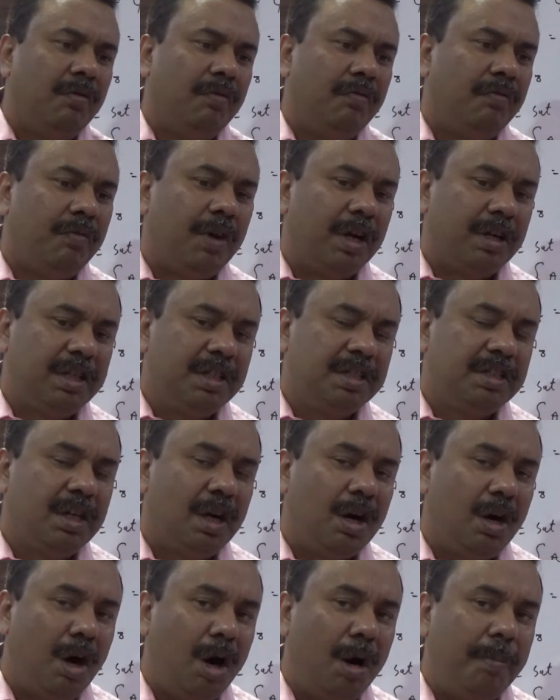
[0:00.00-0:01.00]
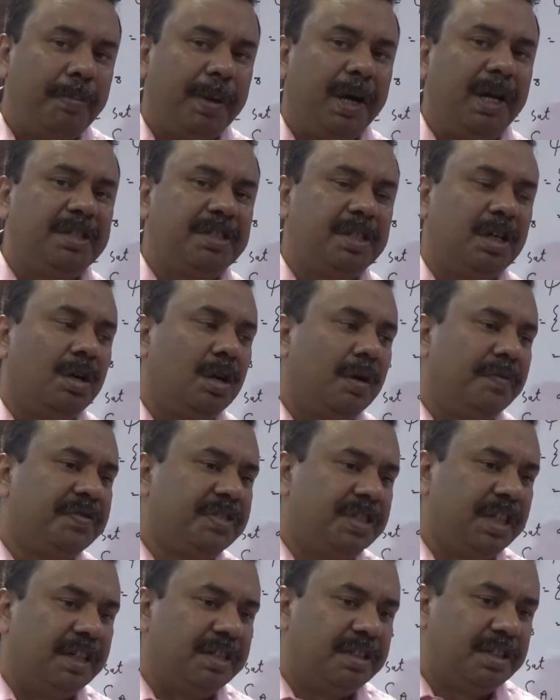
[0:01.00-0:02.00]
what is the operation of
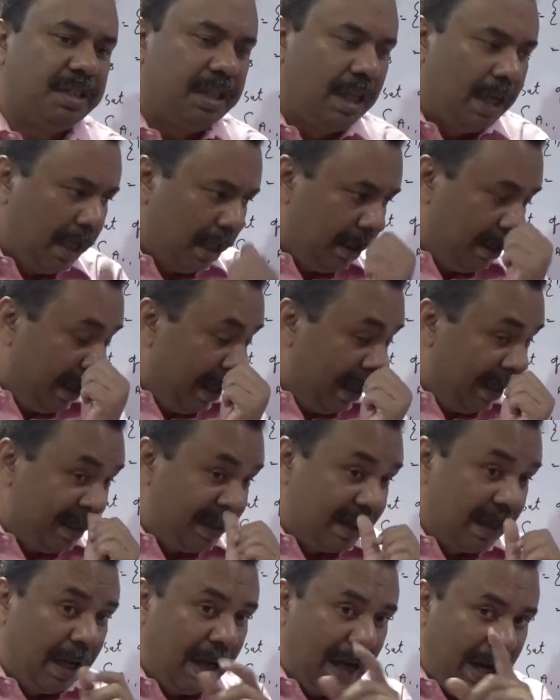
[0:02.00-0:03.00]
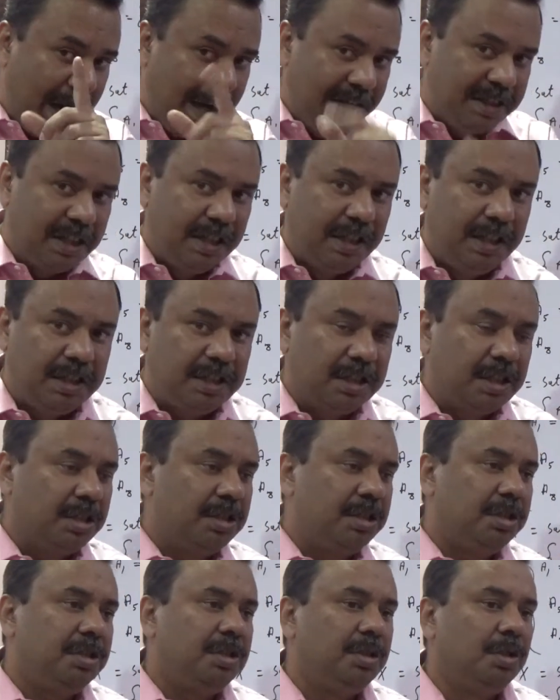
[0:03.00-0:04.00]
sets, that I shall
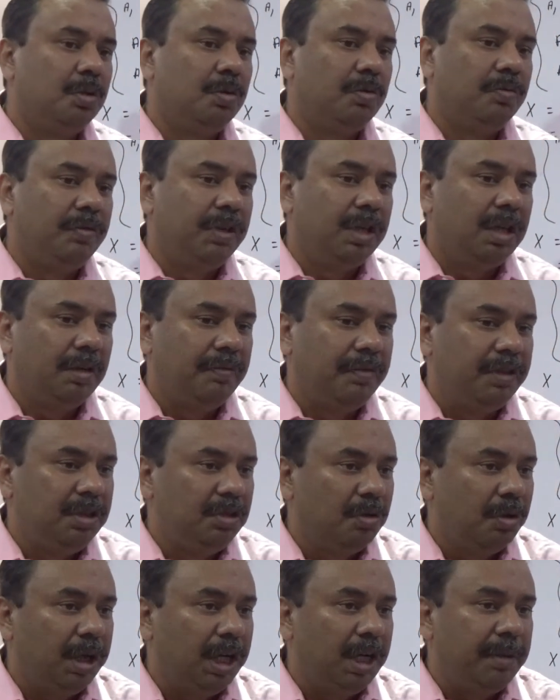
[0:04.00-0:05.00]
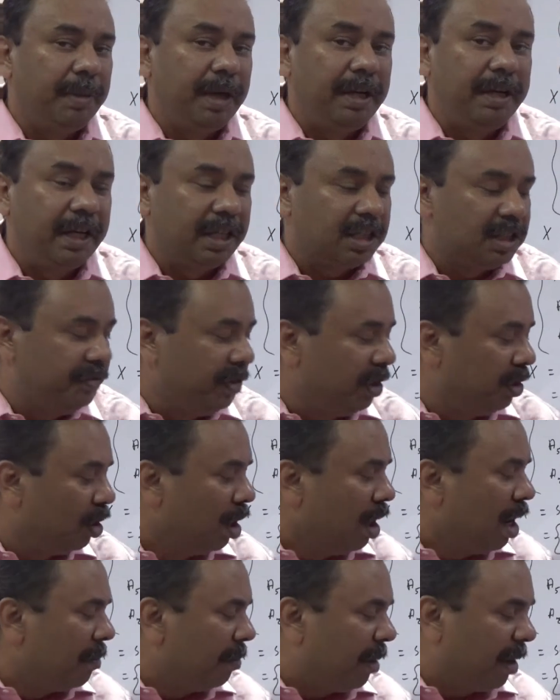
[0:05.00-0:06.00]
discuss with you in my next
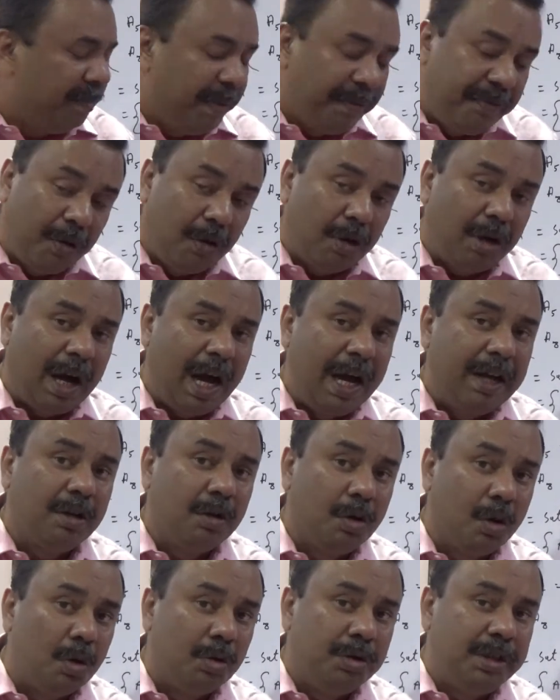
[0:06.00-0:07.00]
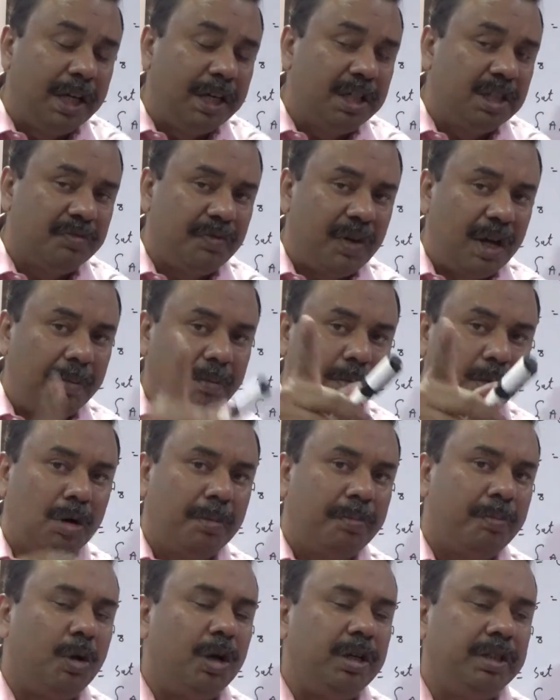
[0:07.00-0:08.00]
video. But before I go, there is one more
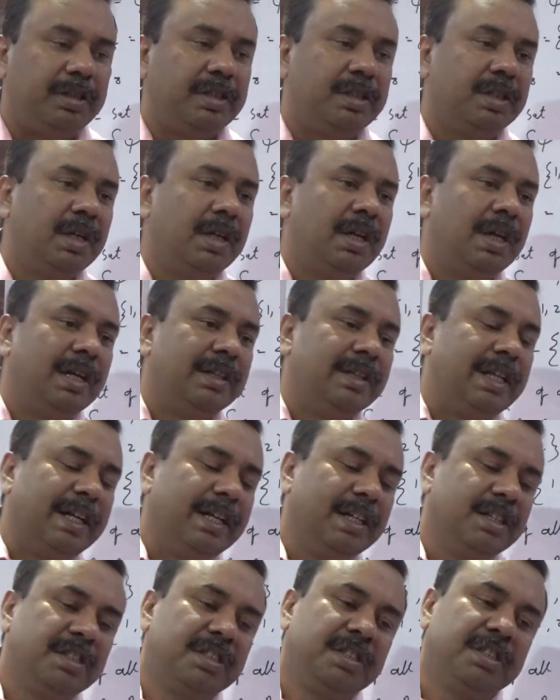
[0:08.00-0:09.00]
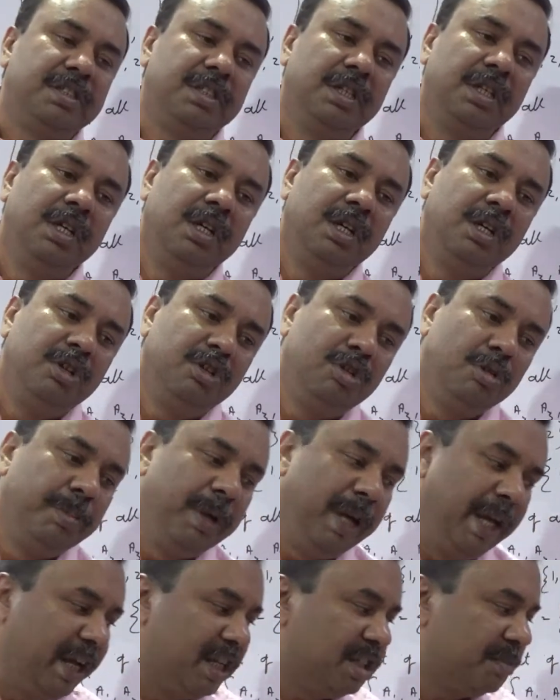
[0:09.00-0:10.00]
point that is to be
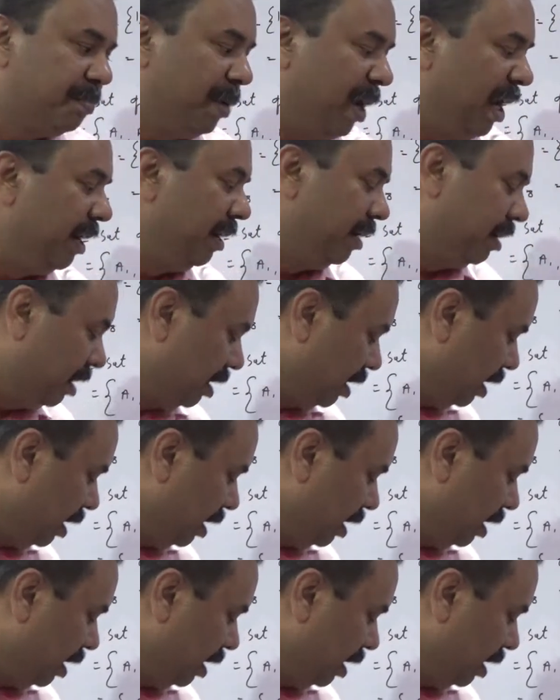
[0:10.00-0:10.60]
explained